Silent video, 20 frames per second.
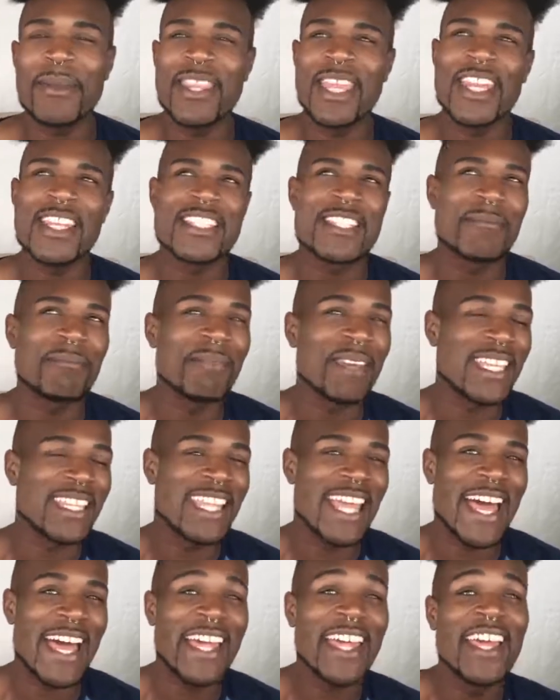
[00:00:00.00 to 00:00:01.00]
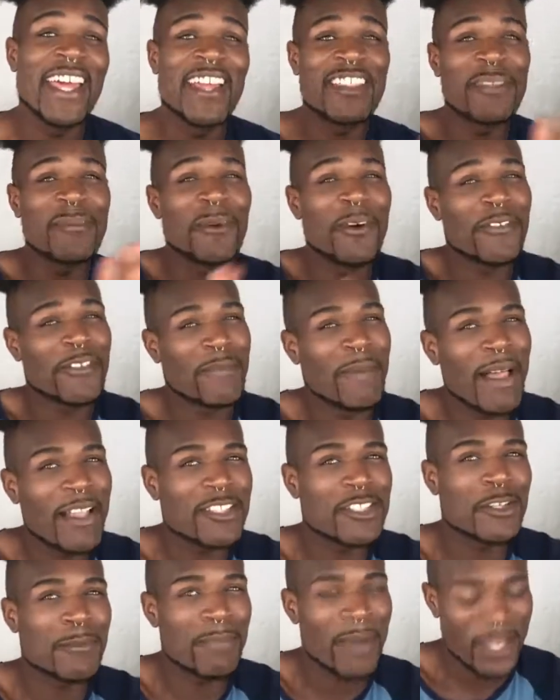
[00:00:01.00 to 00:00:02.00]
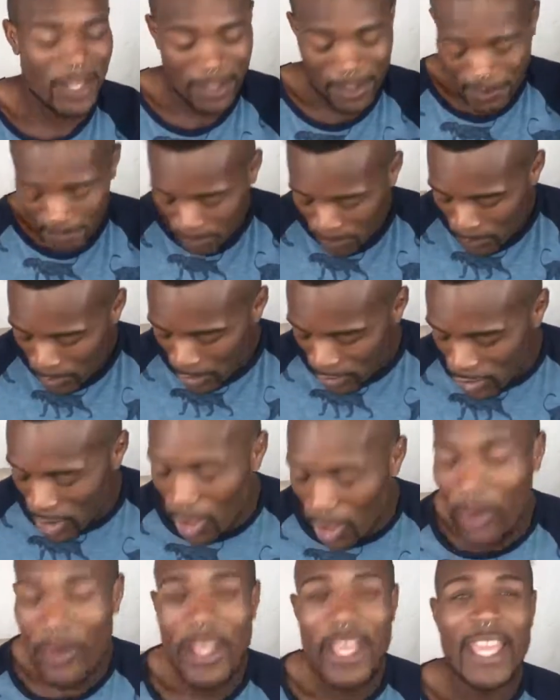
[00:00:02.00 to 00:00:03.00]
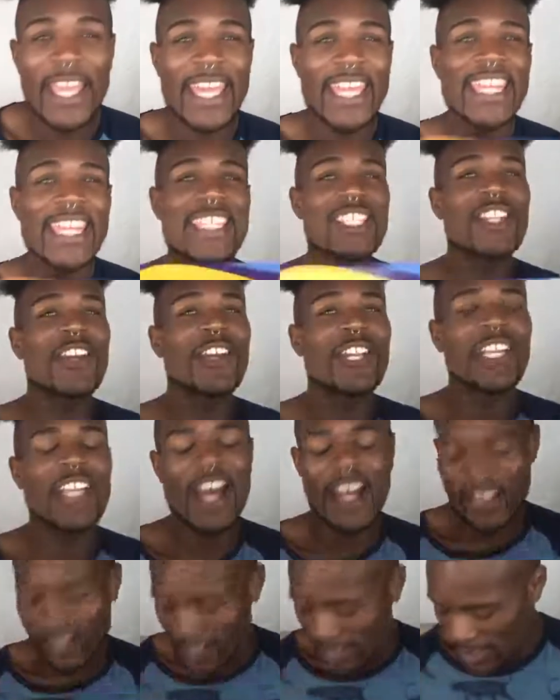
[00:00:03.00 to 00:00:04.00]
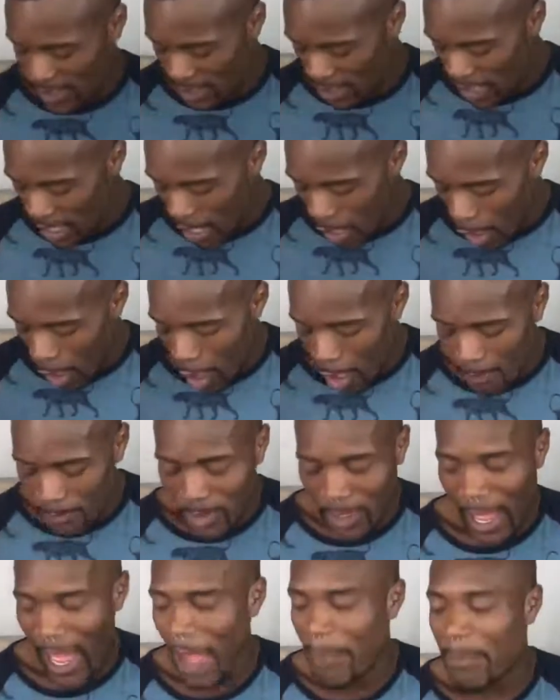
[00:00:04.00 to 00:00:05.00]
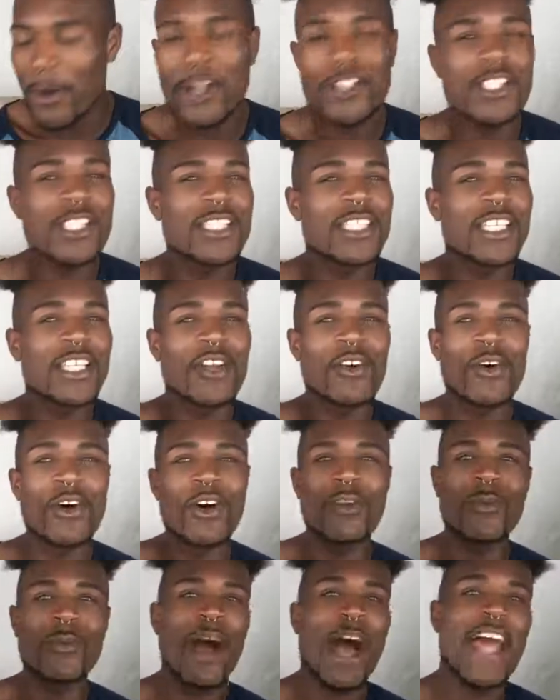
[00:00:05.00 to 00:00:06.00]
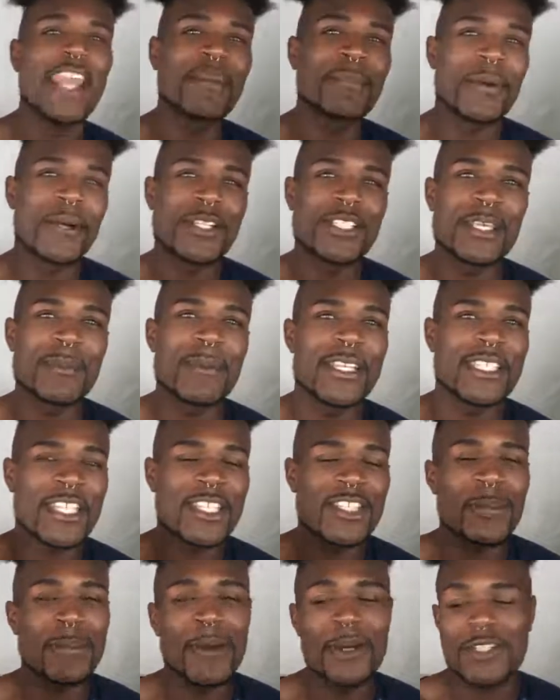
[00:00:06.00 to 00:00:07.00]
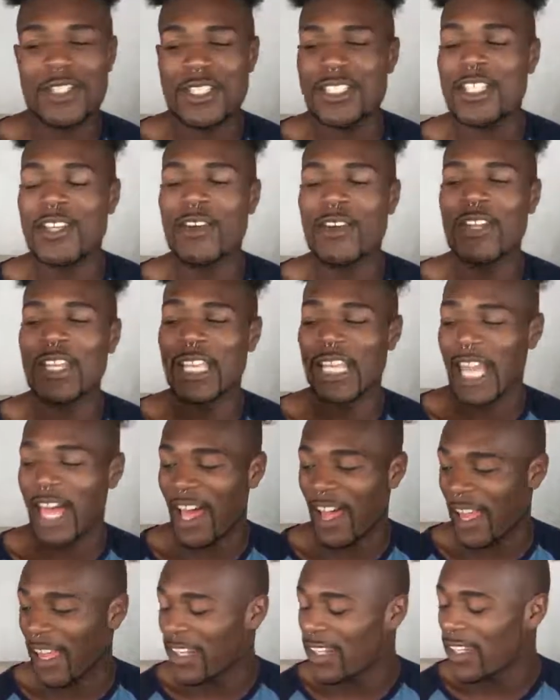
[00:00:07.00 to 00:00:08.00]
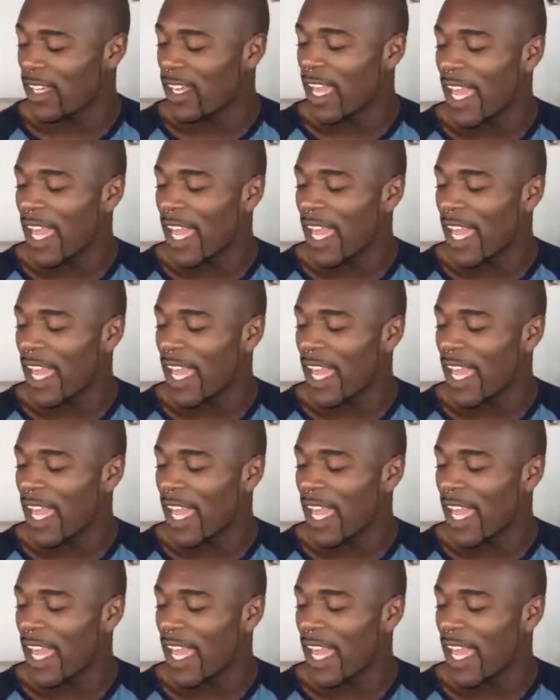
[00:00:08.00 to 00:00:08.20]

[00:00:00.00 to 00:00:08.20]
but that doesn't mean that the Morphe palettes are better. So it is $30. I purchased it on, well, I didn't purchase it, my sister purchased it online,